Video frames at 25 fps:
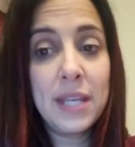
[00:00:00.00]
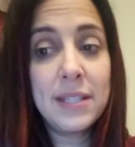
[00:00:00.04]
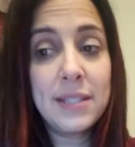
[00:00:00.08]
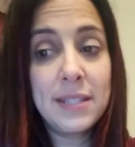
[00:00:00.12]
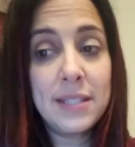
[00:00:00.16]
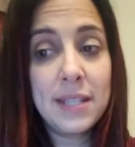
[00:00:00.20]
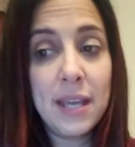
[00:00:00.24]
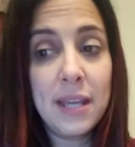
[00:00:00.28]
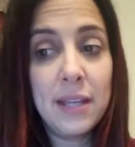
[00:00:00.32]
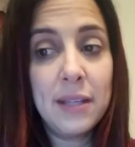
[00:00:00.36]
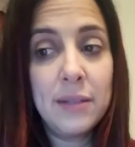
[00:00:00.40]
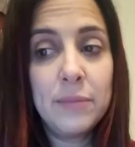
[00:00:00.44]

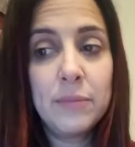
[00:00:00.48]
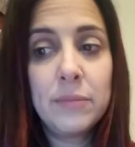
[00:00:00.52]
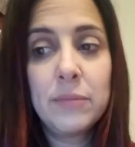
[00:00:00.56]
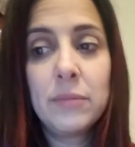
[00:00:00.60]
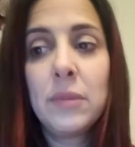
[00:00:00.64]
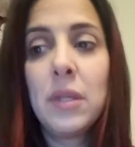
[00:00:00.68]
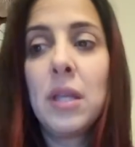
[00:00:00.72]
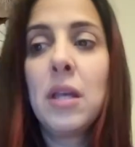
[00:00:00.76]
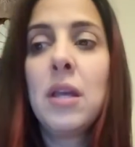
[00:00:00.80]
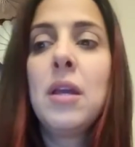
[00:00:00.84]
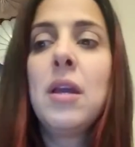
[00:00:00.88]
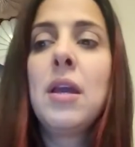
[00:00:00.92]
say
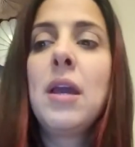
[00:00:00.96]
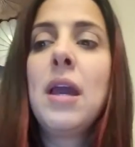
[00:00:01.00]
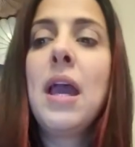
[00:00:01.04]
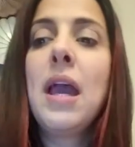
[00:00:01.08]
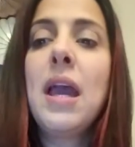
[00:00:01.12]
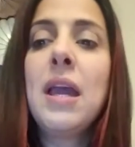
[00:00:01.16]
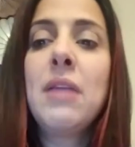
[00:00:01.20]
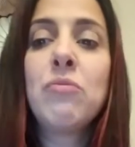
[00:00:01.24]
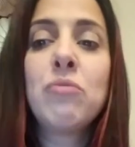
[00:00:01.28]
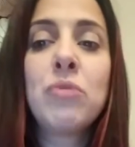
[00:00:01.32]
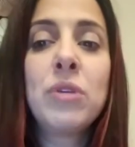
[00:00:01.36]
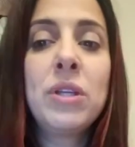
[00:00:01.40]

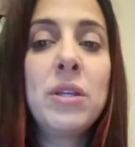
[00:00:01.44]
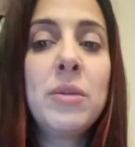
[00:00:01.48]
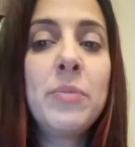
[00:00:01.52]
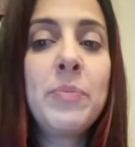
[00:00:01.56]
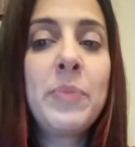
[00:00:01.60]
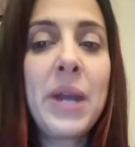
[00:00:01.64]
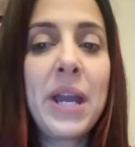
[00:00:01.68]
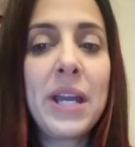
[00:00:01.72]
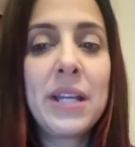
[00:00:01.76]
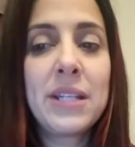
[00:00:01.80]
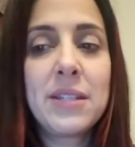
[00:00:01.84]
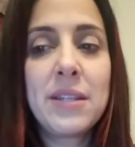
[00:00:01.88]
and read it
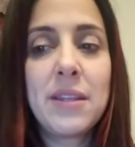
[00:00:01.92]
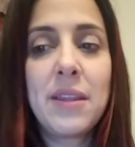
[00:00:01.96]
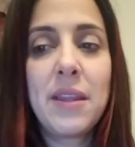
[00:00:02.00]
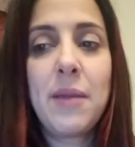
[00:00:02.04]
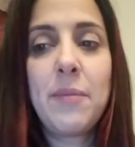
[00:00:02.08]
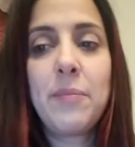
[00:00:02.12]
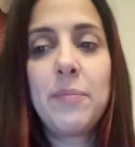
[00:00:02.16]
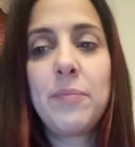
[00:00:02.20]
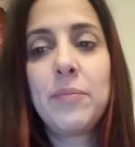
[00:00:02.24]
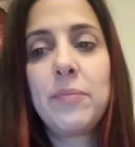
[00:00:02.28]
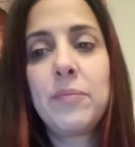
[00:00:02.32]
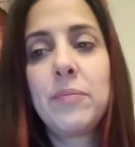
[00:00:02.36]
back to
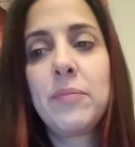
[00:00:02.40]
them.